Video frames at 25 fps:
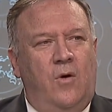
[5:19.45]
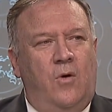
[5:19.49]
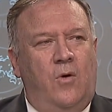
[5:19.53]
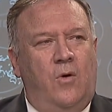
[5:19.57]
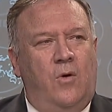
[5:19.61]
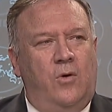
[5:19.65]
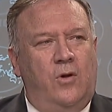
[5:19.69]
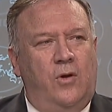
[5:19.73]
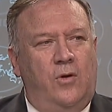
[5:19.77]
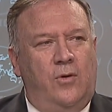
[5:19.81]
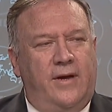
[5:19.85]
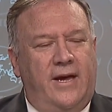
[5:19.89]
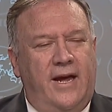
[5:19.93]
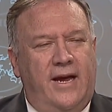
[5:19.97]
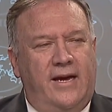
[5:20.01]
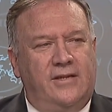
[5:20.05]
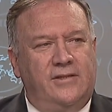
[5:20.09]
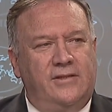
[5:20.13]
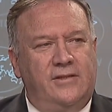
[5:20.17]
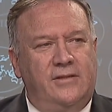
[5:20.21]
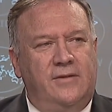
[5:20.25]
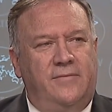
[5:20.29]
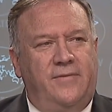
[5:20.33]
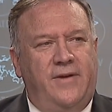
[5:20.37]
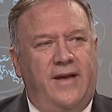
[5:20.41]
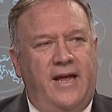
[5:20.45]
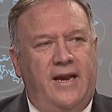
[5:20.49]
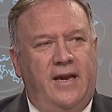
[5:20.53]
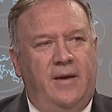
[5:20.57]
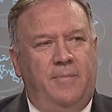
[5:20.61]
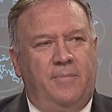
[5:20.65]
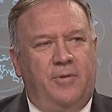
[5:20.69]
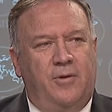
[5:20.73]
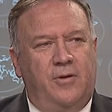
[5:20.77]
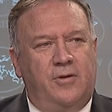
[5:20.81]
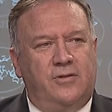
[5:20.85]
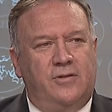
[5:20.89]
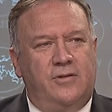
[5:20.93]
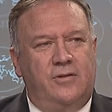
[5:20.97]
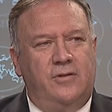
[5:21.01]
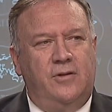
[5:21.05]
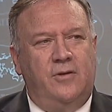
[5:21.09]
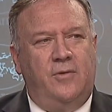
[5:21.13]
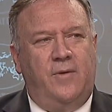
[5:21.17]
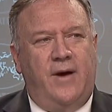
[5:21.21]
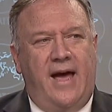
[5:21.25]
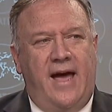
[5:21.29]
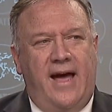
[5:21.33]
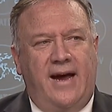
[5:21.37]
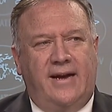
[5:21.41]
or location of any person
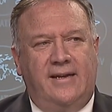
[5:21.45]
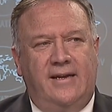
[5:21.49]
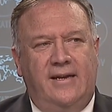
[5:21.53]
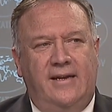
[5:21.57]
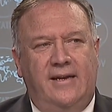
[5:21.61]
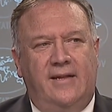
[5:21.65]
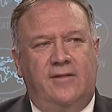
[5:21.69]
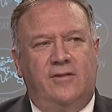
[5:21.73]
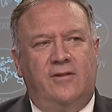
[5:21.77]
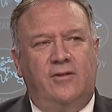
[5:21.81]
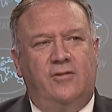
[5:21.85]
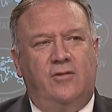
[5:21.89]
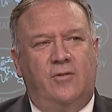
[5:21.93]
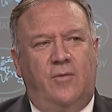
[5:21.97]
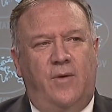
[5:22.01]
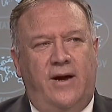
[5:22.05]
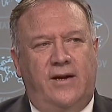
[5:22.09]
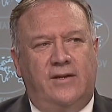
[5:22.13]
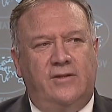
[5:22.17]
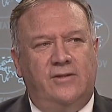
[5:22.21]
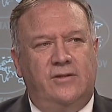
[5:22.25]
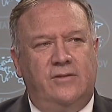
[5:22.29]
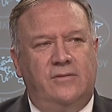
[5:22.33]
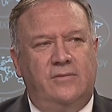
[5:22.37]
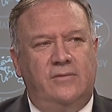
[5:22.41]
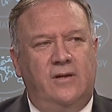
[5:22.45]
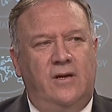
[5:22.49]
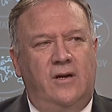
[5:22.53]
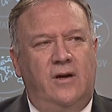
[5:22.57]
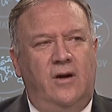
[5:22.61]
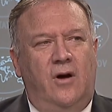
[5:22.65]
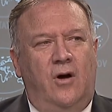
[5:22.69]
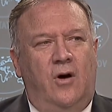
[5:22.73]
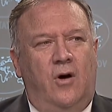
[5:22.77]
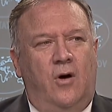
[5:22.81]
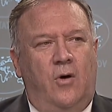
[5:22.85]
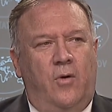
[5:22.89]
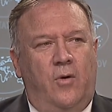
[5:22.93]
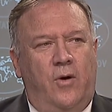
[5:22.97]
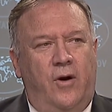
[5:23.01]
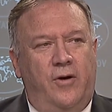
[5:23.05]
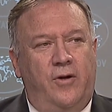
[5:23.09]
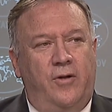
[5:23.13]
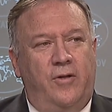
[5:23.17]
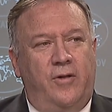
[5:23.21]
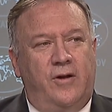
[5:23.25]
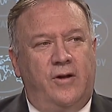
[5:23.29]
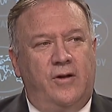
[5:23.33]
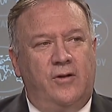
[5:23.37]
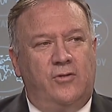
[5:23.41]
who, acting at the direction or
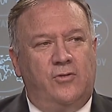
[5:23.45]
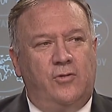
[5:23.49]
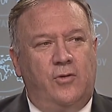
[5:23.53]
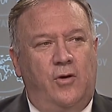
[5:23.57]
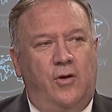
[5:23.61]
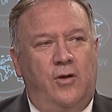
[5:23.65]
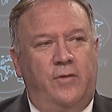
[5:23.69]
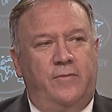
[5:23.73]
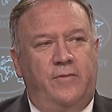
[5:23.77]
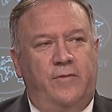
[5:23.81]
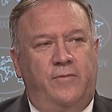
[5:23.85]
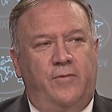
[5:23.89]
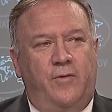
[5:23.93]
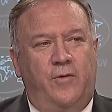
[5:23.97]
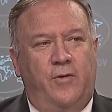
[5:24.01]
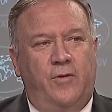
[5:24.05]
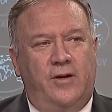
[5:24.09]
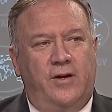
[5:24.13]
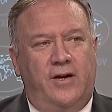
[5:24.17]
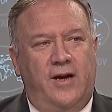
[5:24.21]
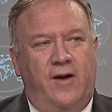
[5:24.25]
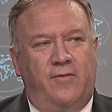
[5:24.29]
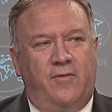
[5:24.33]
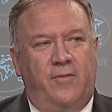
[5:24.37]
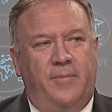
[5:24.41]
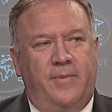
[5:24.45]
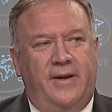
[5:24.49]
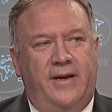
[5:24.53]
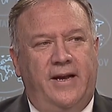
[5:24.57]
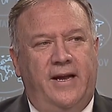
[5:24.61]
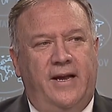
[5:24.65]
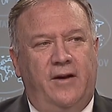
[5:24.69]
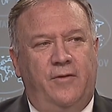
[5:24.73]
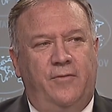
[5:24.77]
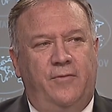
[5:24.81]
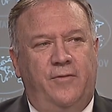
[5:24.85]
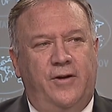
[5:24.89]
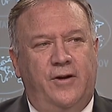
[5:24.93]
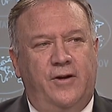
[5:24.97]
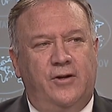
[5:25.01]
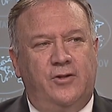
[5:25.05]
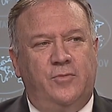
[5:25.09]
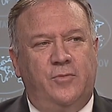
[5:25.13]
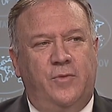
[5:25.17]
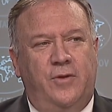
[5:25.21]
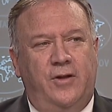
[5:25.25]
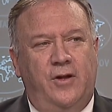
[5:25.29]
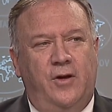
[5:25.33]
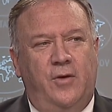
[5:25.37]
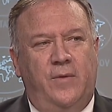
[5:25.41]
under the control of a foreign government, interferes
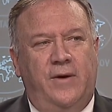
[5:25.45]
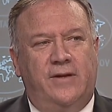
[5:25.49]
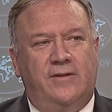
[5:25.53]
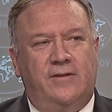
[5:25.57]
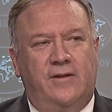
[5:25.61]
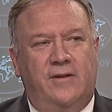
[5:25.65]
with U.S.